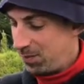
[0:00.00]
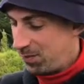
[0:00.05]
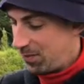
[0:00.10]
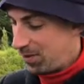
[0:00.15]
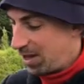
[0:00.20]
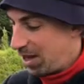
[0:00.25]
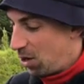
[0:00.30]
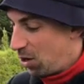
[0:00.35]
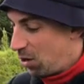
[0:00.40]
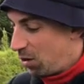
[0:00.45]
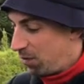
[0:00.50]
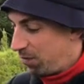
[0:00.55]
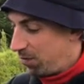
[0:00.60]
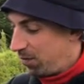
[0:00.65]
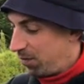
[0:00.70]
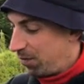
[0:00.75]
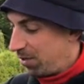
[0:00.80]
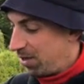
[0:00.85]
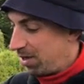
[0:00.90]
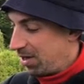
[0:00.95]
a lot of
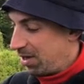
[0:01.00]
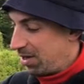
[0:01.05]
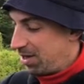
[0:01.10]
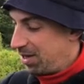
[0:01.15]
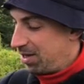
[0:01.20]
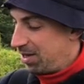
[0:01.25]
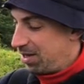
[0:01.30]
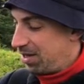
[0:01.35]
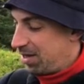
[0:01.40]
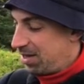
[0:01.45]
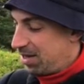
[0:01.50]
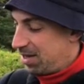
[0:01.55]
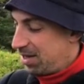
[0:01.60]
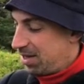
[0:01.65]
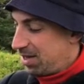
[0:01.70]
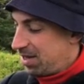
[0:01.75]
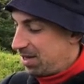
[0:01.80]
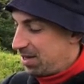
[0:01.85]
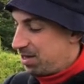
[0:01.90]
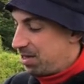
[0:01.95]

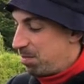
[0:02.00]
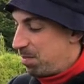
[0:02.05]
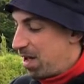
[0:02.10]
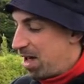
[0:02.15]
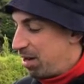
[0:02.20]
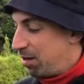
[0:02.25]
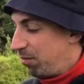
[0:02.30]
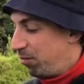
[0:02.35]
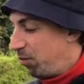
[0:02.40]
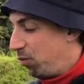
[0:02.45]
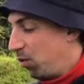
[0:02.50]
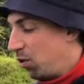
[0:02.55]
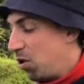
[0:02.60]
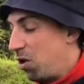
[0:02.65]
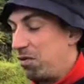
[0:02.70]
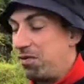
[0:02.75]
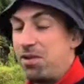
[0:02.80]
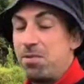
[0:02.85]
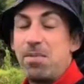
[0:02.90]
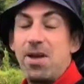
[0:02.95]
demand for
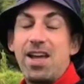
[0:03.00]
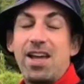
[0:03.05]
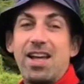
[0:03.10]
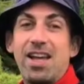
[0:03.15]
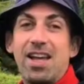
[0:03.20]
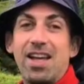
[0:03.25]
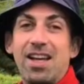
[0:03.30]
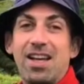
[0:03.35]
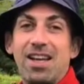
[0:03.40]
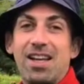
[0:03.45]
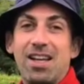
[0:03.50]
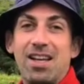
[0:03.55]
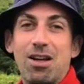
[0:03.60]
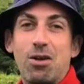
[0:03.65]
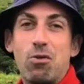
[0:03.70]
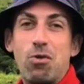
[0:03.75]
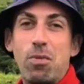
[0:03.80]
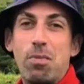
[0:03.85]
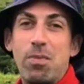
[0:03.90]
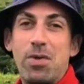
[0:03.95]
coffee making
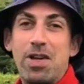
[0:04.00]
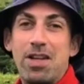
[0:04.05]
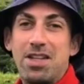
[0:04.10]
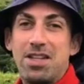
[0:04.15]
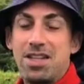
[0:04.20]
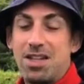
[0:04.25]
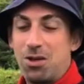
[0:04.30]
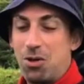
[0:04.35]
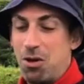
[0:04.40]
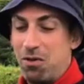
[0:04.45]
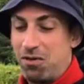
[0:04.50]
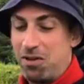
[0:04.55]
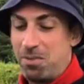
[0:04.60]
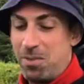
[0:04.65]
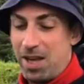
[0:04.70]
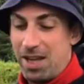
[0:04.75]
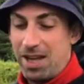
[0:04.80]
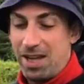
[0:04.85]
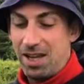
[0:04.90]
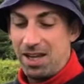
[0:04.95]
equipment and coffee
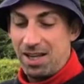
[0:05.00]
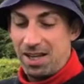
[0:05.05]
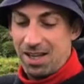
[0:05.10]
making